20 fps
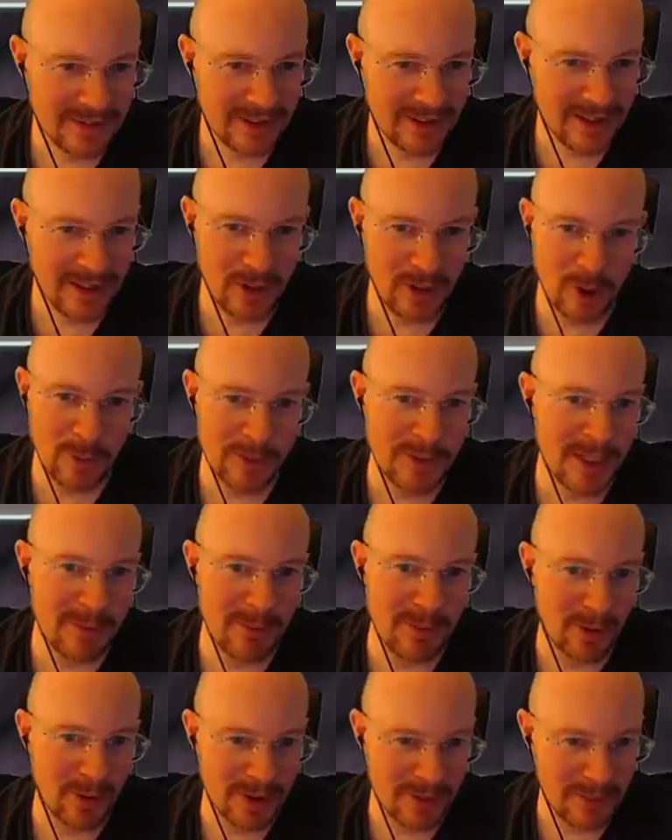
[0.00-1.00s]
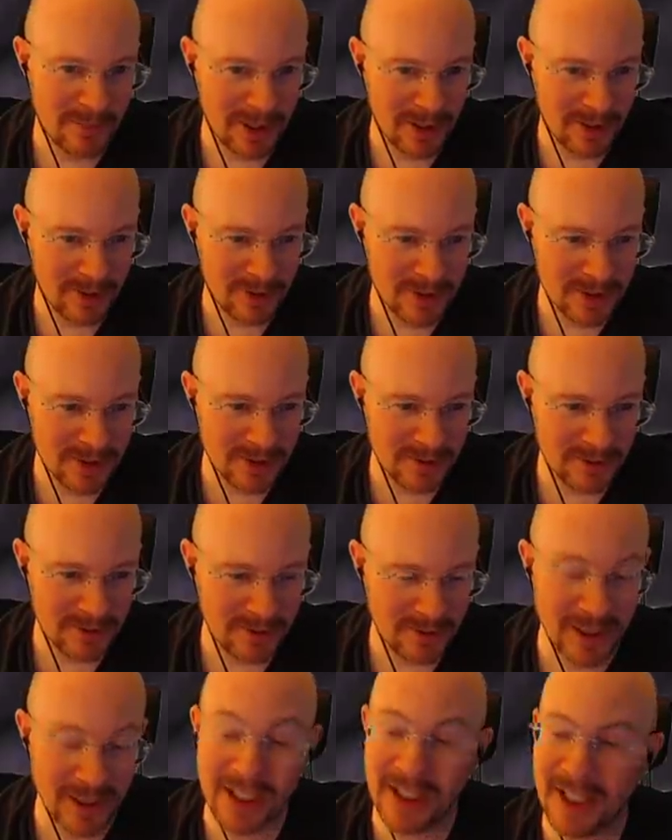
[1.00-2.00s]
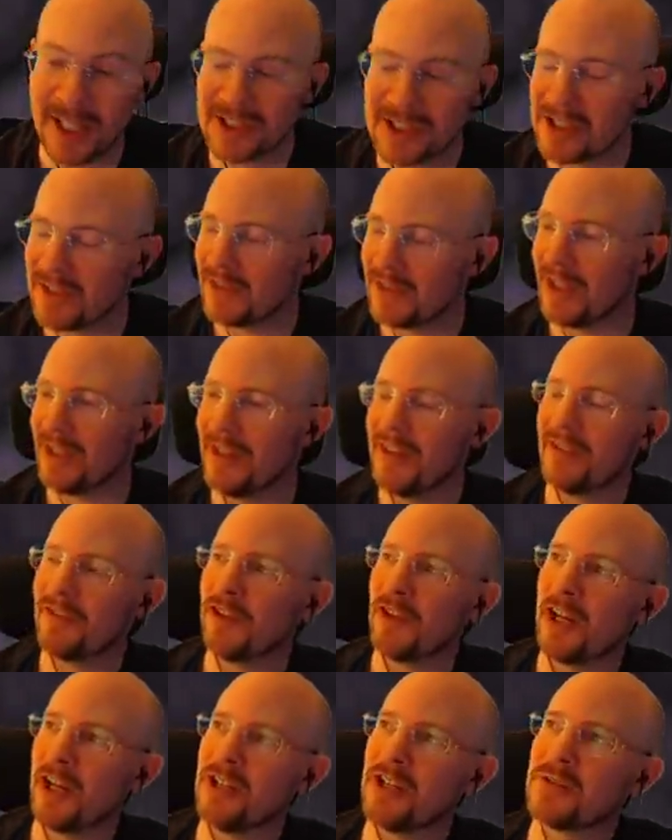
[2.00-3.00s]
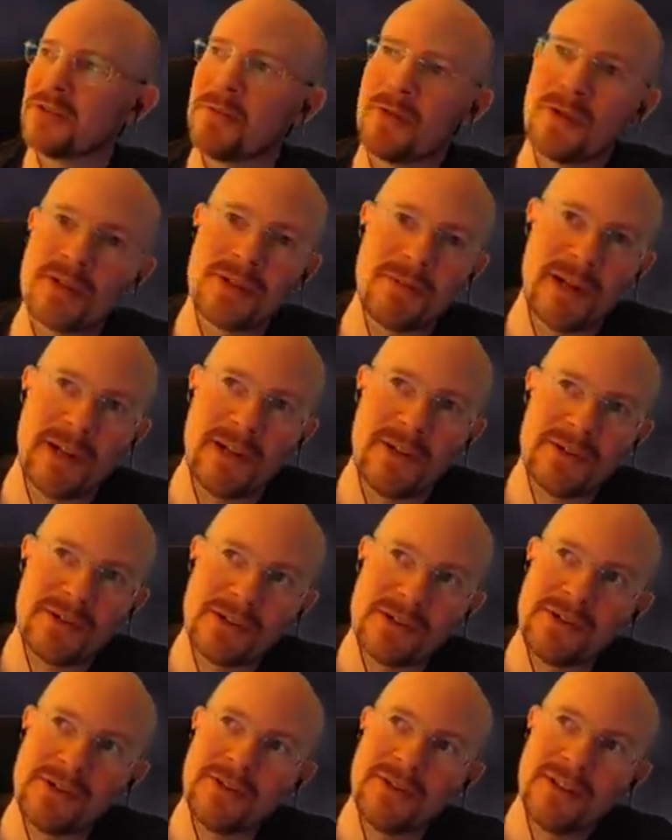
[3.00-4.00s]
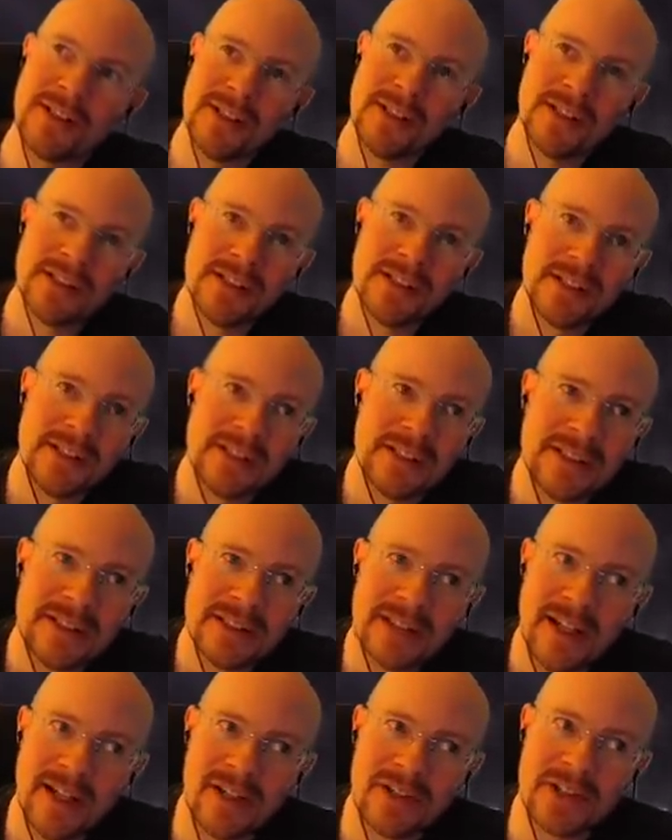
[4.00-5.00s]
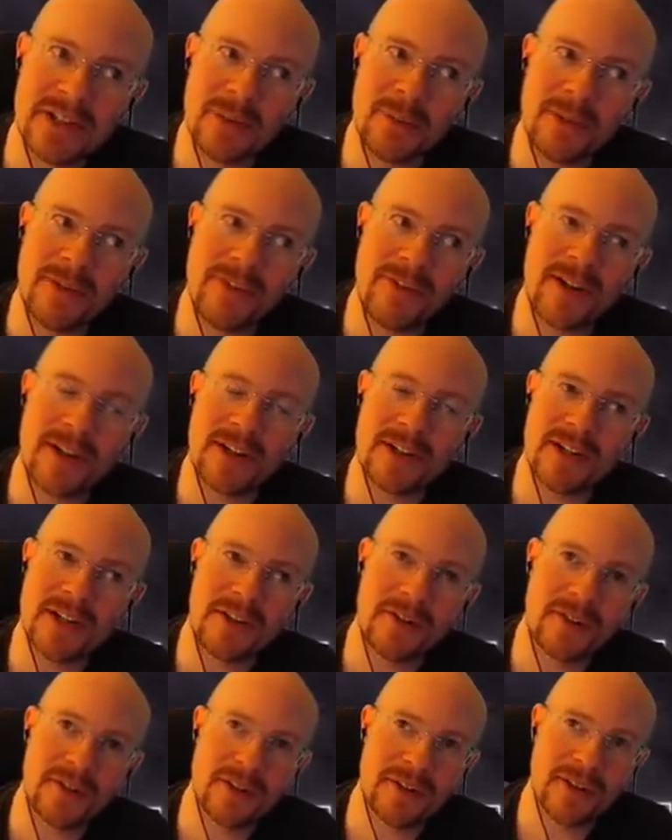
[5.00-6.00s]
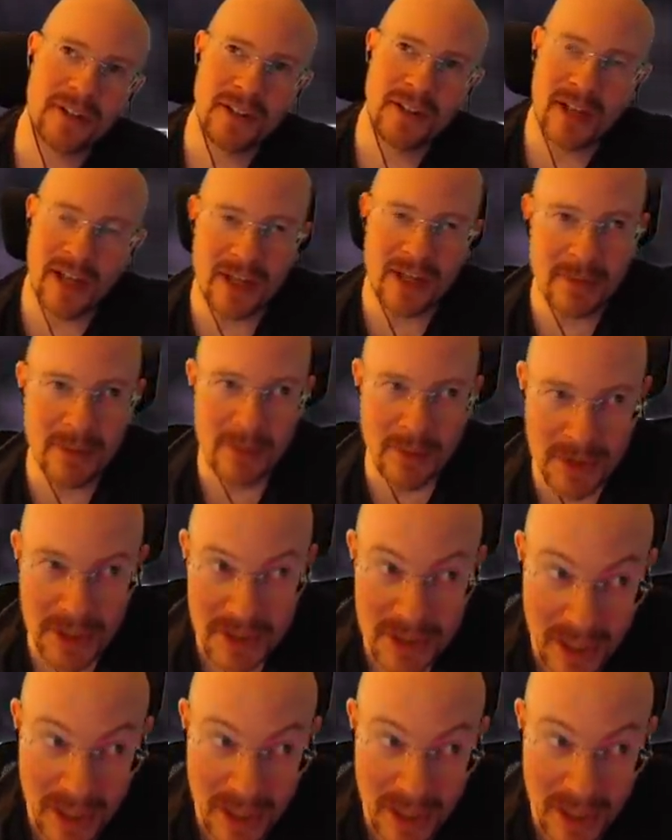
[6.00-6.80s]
I hope they boarded my O2. Well, actually, if they if Lanius boards my O2, until we find another enemy with a